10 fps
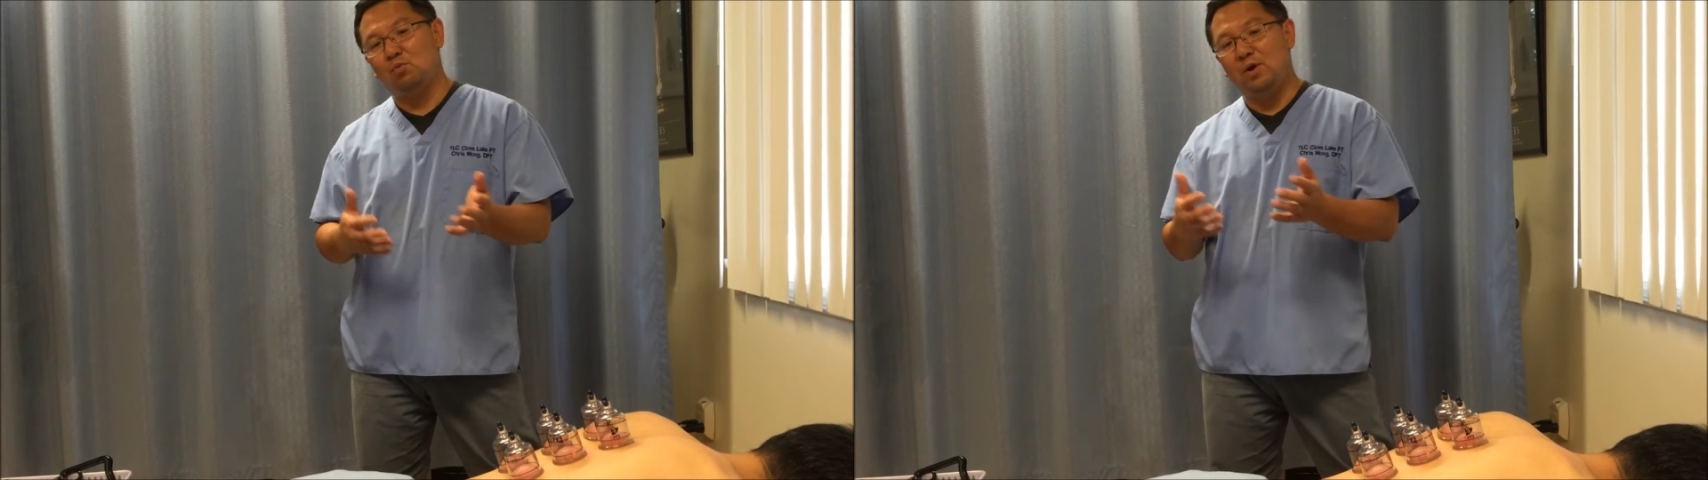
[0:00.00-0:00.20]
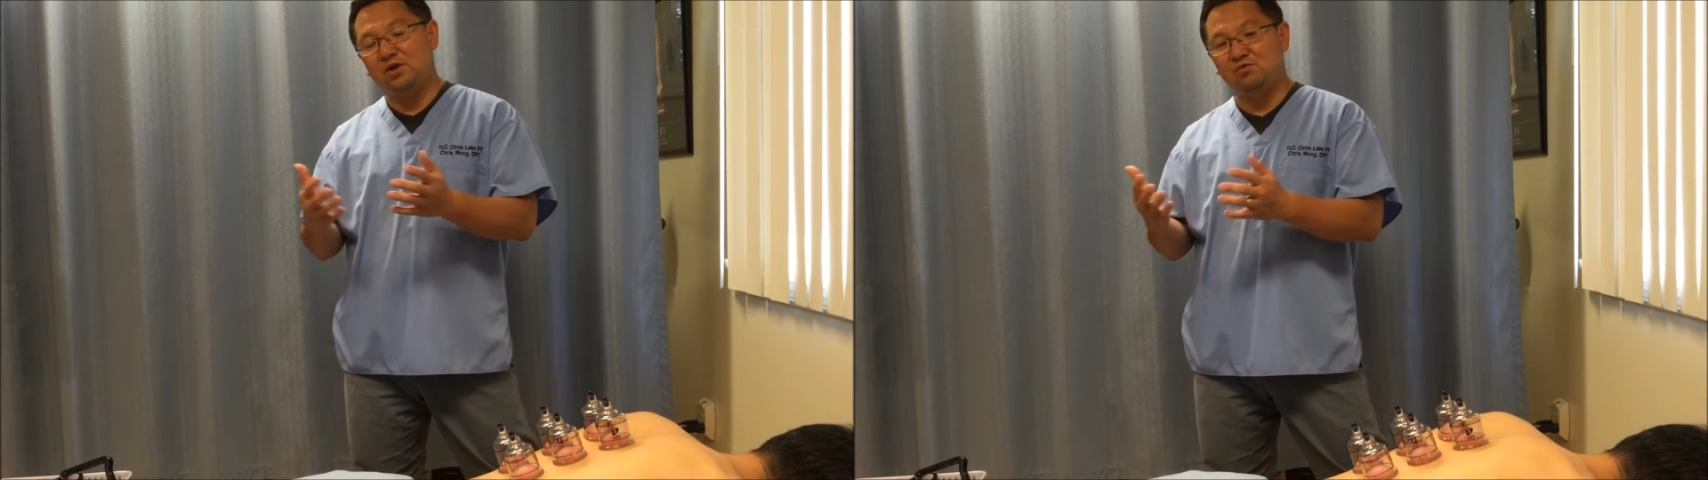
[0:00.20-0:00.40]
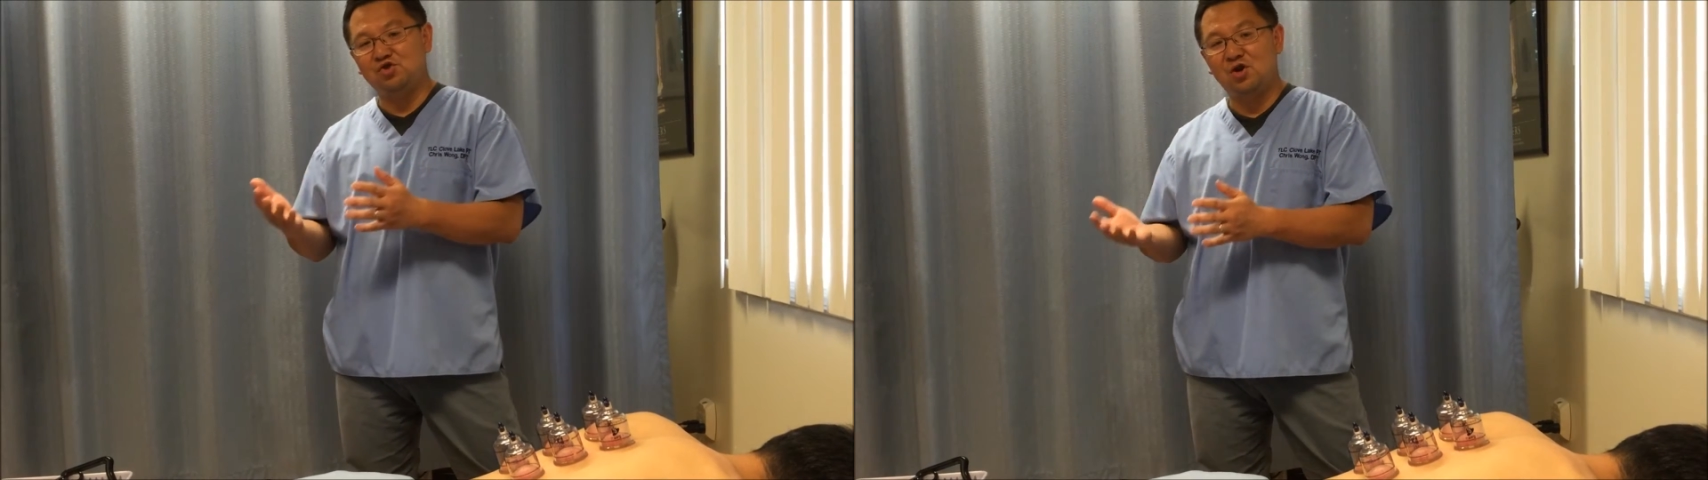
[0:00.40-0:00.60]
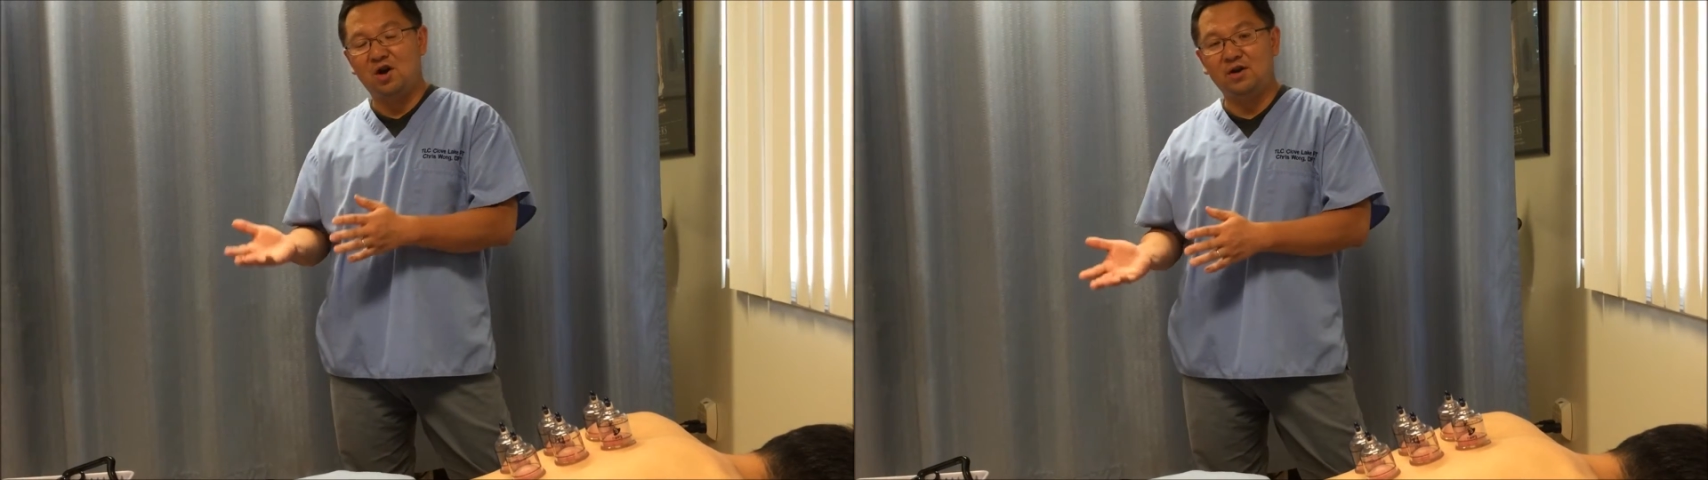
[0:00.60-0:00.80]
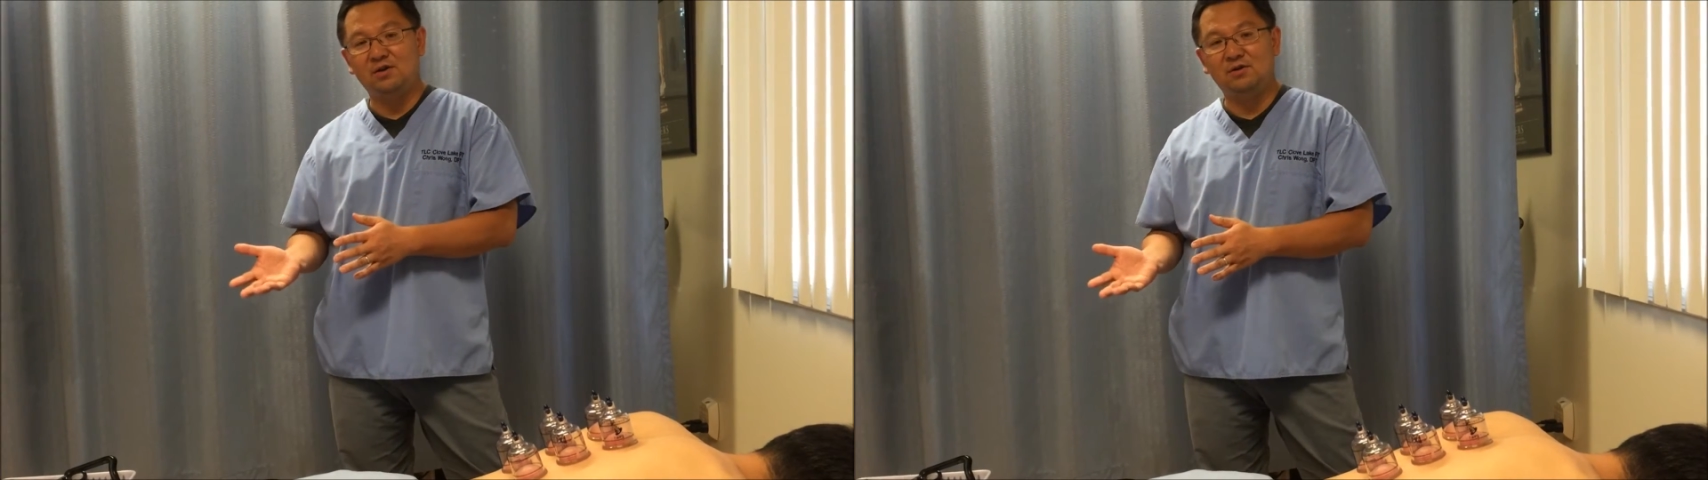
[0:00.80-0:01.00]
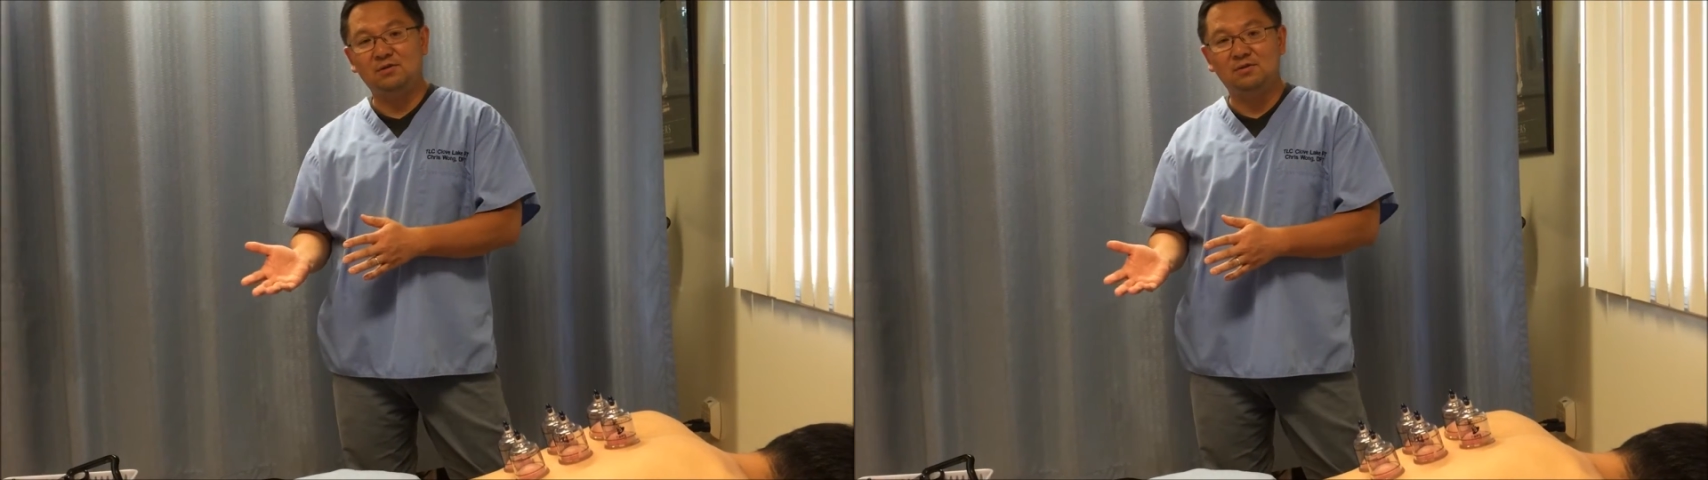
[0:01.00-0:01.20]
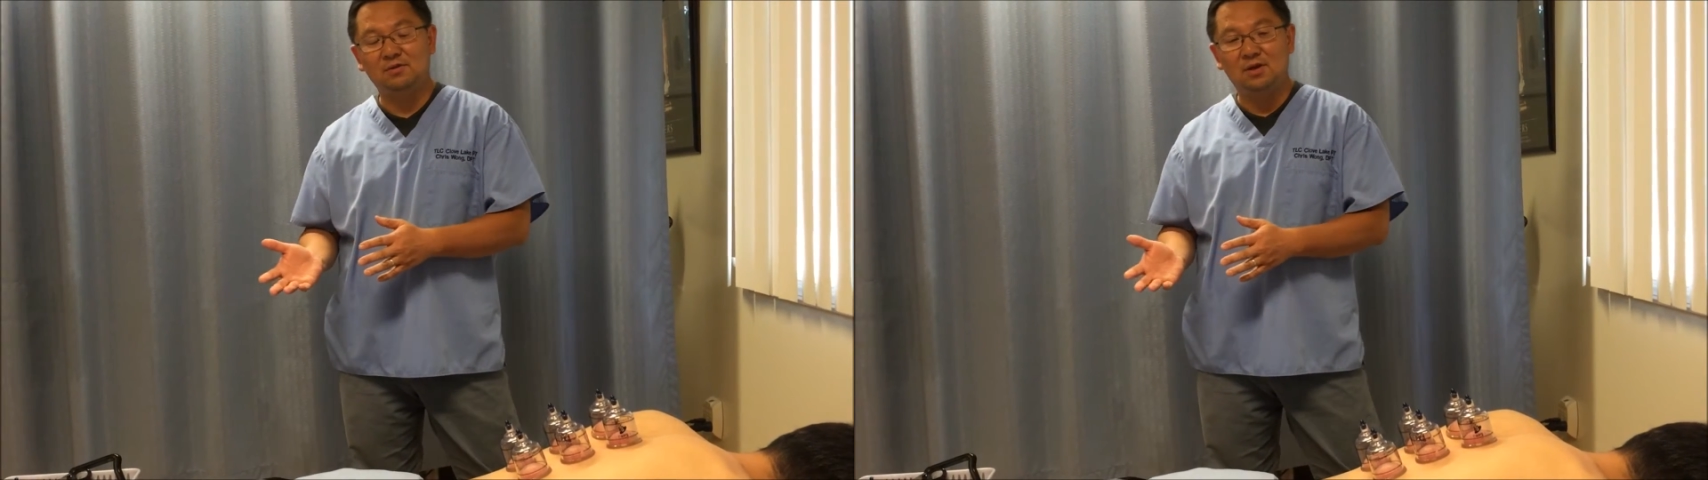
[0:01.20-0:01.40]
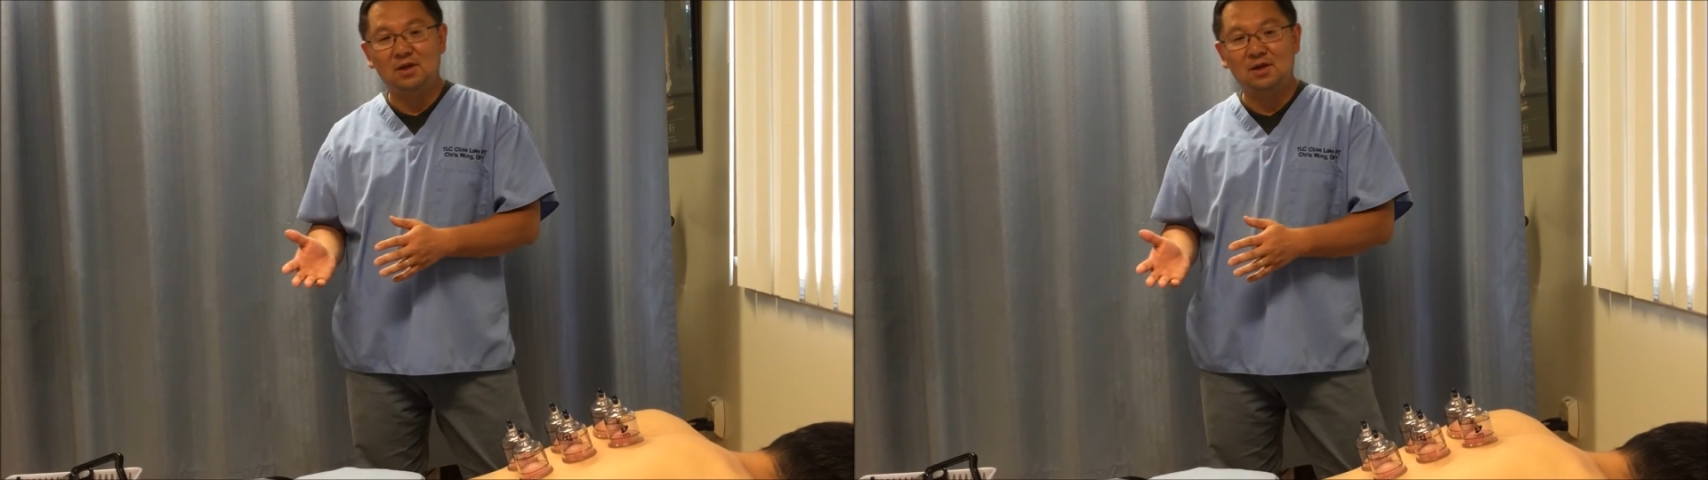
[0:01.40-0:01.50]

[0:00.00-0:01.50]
went to China,